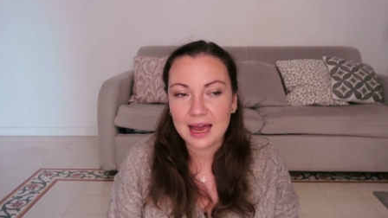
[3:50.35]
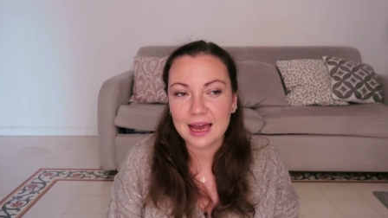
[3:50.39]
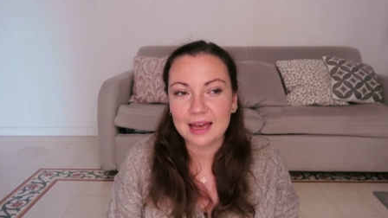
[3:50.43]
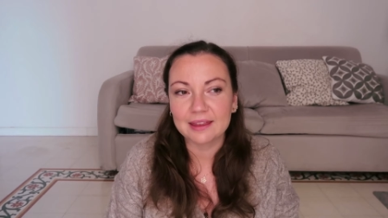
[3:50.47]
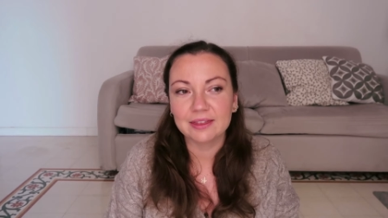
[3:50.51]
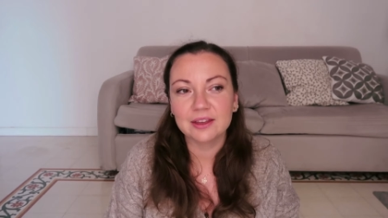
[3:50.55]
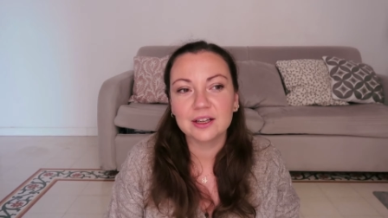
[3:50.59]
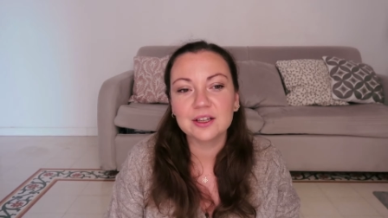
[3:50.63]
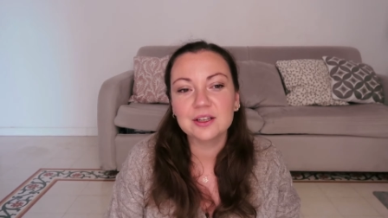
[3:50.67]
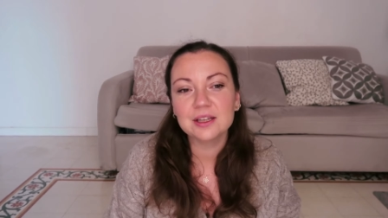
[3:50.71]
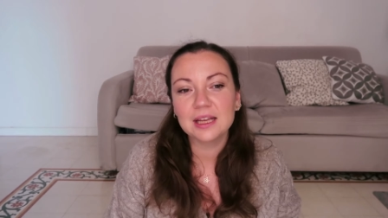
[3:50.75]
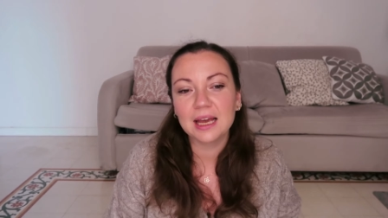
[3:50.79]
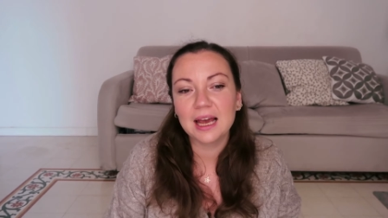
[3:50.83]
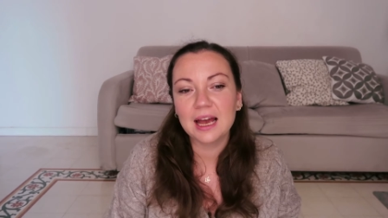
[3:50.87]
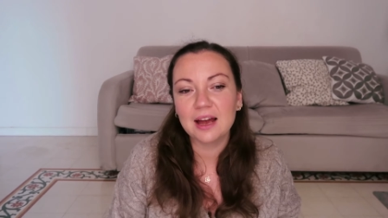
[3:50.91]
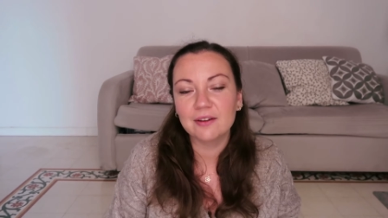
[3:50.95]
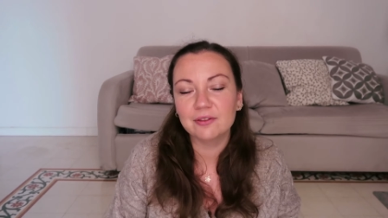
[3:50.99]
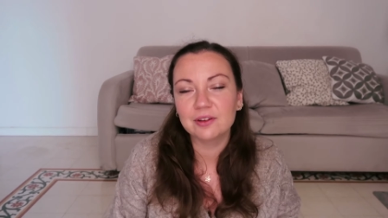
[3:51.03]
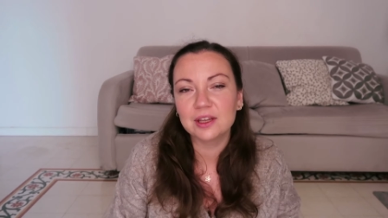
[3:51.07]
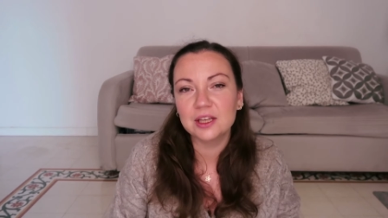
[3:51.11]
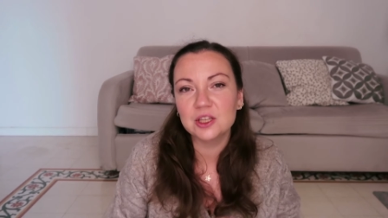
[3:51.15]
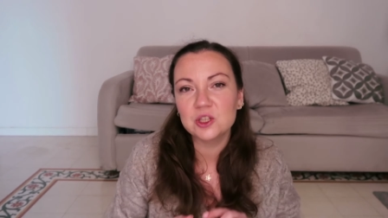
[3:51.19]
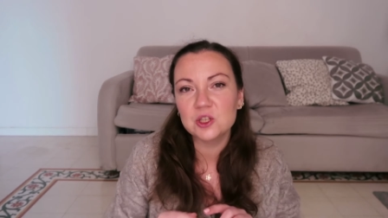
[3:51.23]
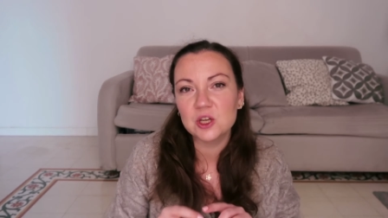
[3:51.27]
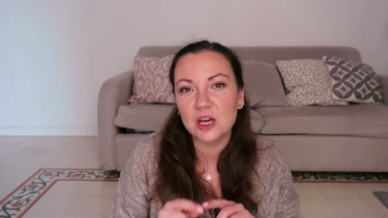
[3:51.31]
And there they
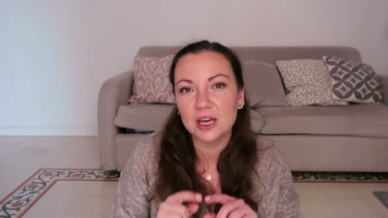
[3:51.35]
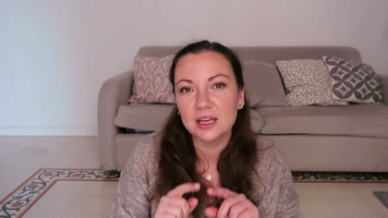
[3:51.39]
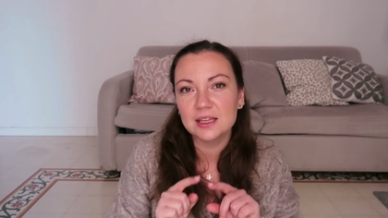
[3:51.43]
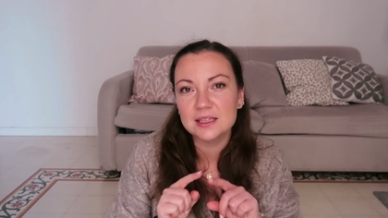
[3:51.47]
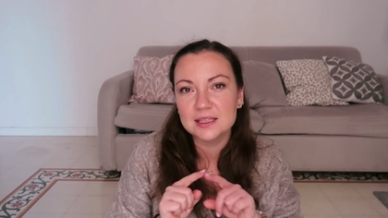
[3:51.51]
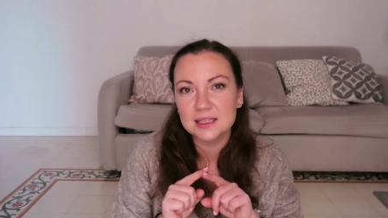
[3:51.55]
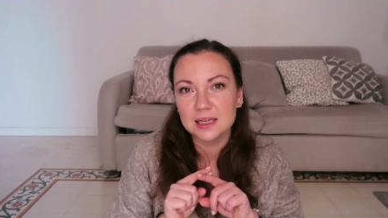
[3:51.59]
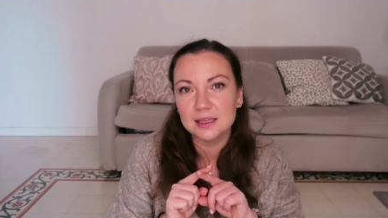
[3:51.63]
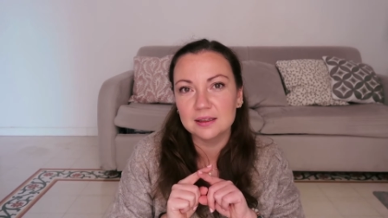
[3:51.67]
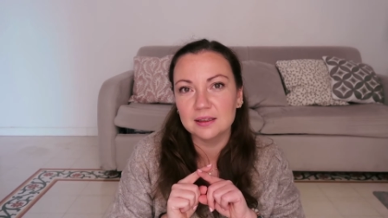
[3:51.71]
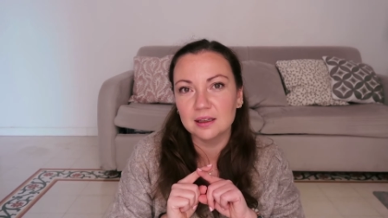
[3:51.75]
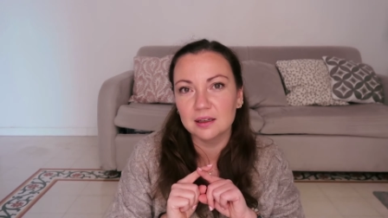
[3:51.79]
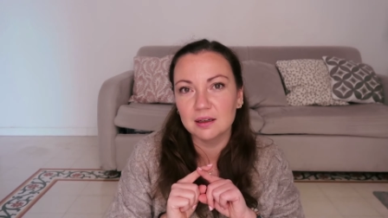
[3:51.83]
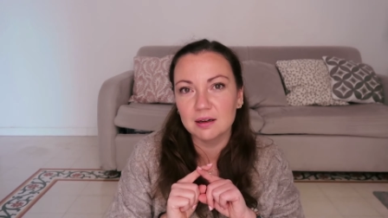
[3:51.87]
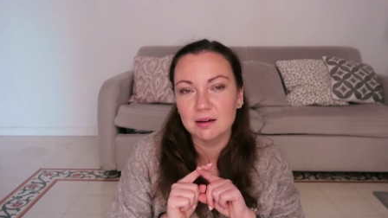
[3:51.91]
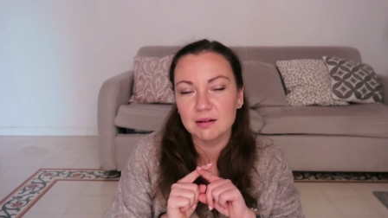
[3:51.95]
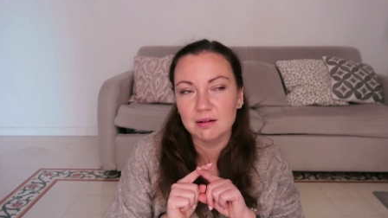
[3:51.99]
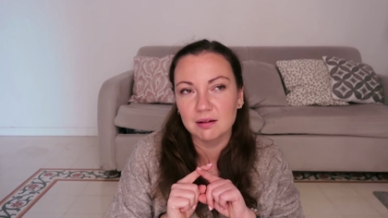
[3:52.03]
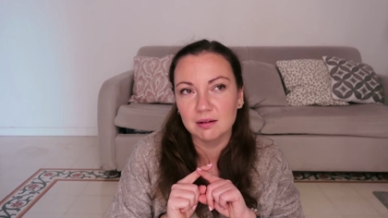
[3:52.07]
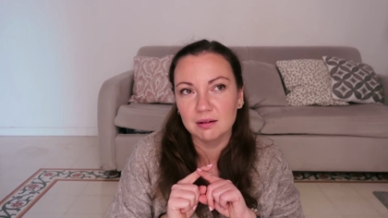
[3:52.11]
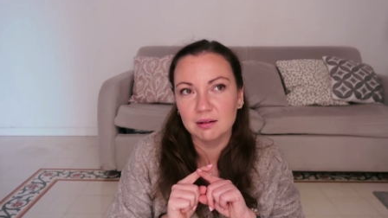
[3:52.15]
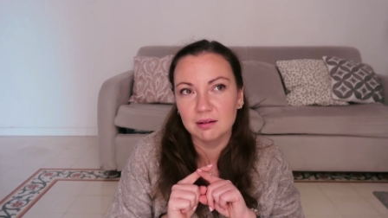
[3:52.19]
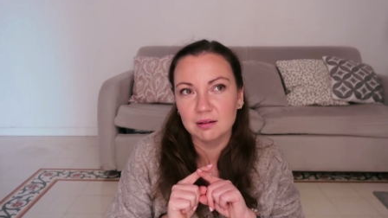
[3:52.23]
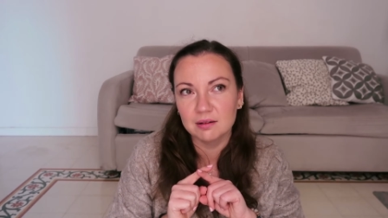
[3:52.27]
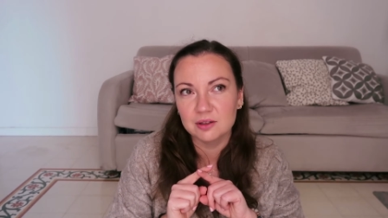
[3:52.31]
have keychains that
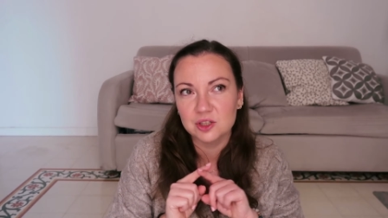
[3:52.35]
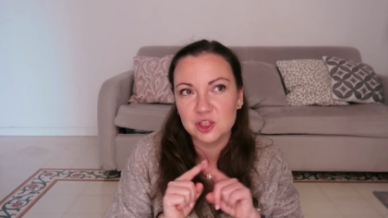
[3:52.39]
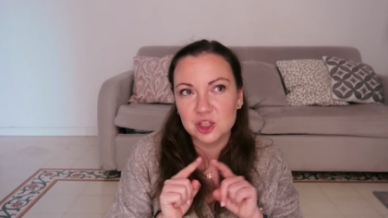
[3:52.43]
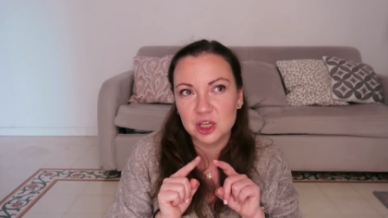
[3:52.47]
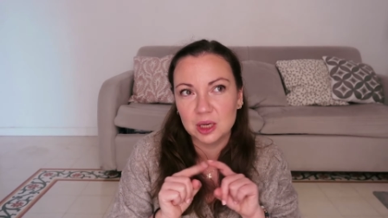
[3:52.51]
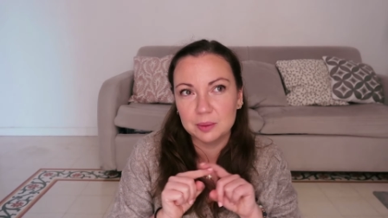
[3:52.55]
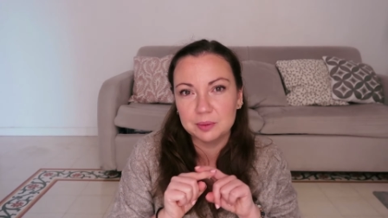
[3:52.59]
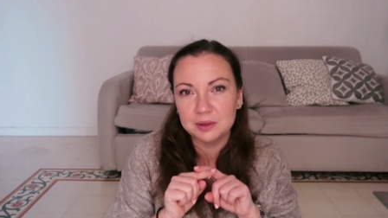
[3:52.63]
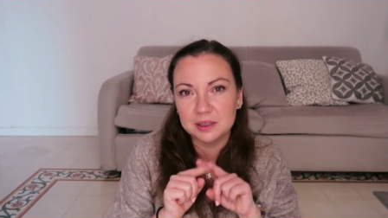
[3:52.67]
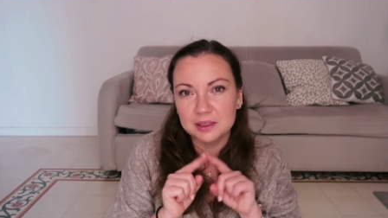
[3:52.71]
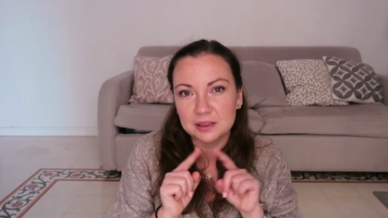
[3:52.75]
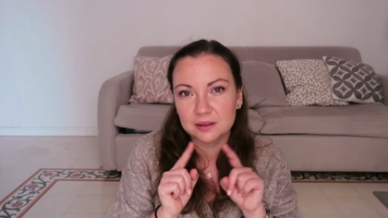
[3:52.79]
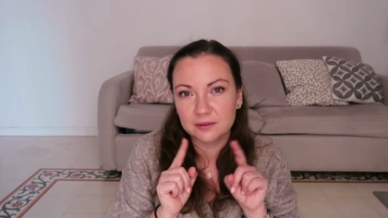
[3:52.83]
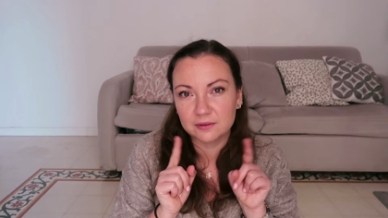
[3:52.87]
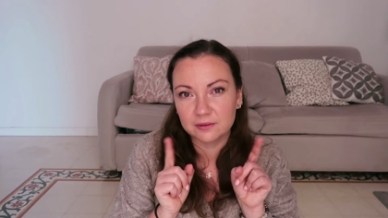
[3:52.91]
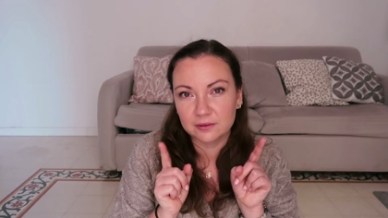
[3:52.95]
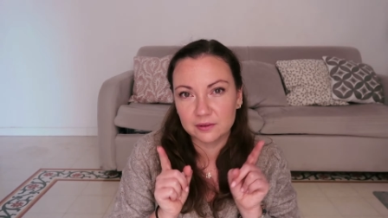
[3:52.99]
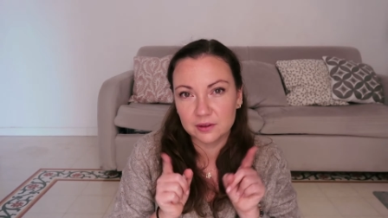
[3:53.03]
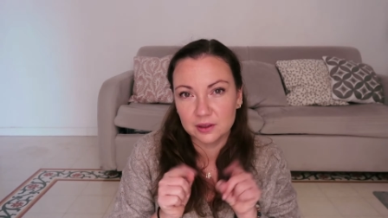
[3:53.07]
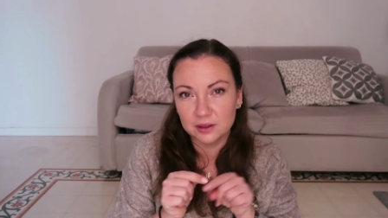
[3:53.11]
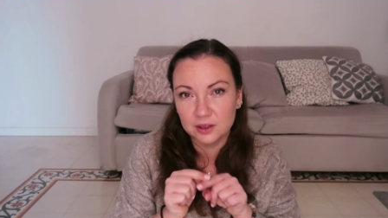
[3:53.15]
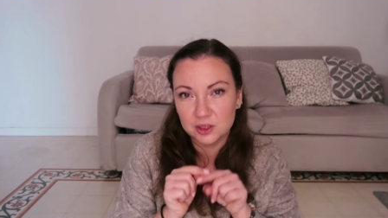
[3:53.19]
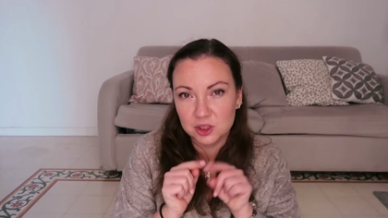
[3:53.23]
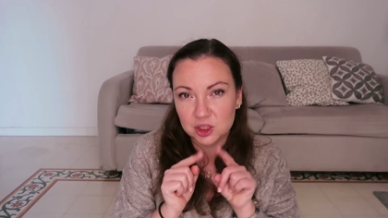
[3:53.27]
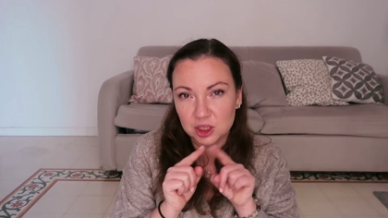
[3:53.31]
are shaped
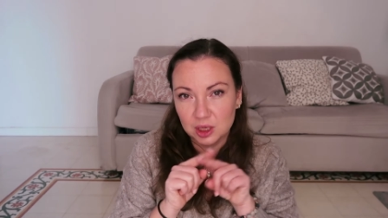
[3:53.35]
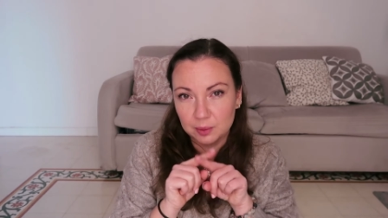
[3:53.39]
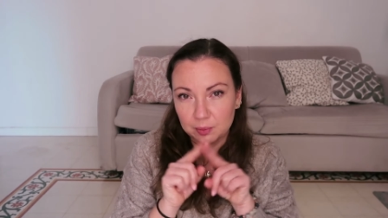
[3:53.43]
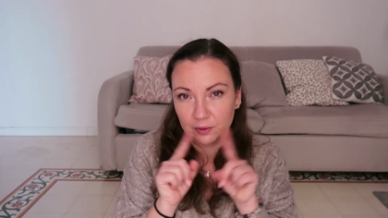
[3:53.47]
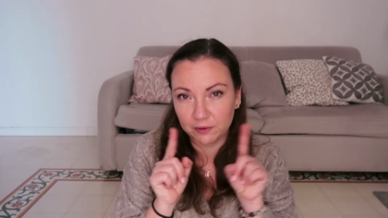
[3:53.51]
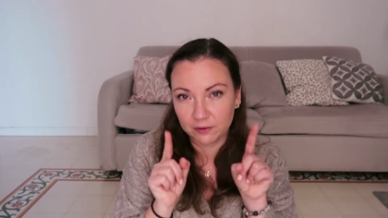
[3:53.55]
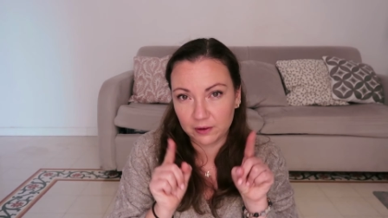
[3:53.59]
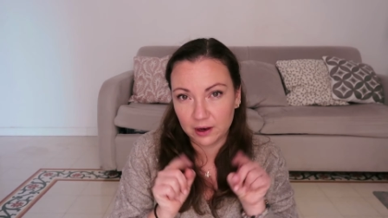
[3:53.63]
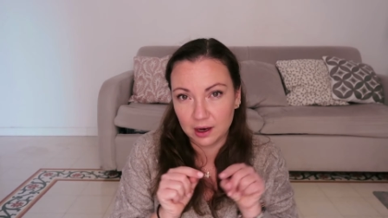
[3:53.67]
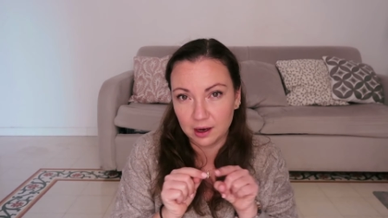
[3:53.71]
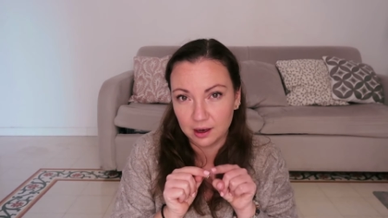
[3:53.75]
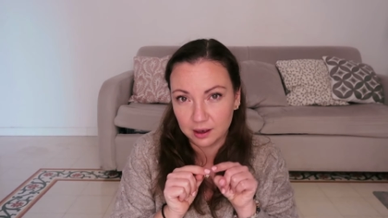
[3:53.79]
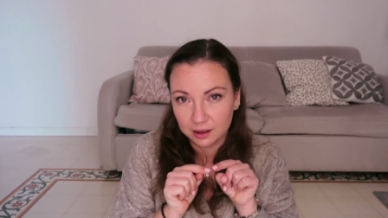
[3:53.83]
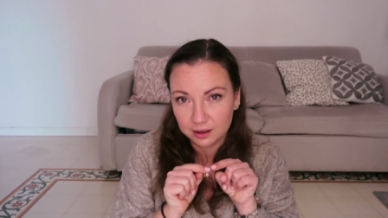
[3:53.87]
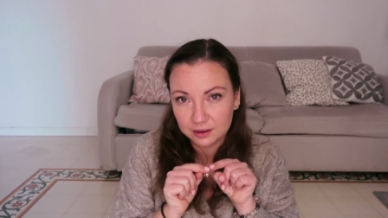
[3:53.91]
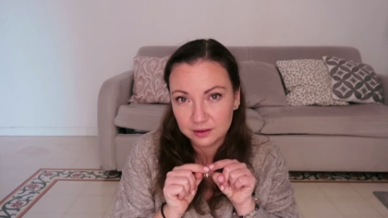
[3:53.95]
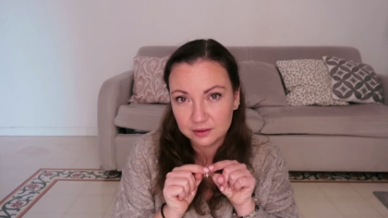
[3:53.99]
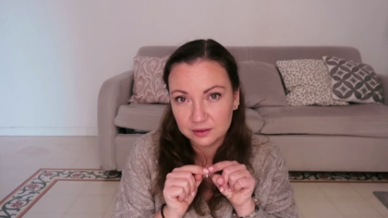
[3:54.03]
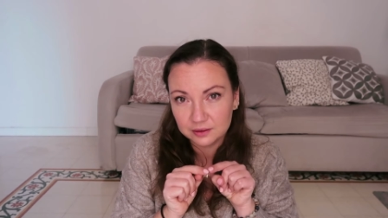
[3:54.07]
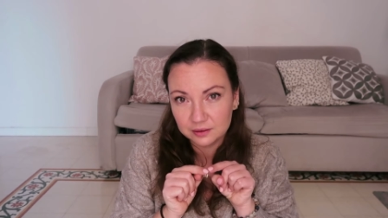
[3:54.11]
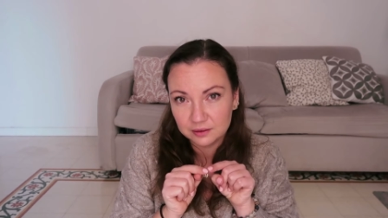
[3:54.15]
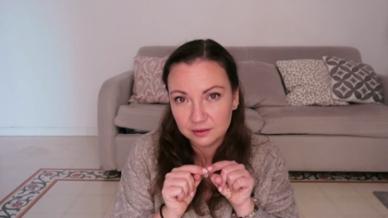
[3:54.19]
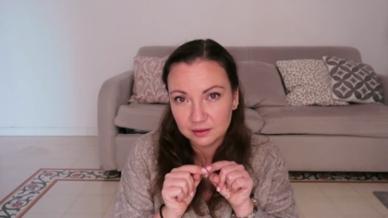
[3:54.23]
in the shape of heart,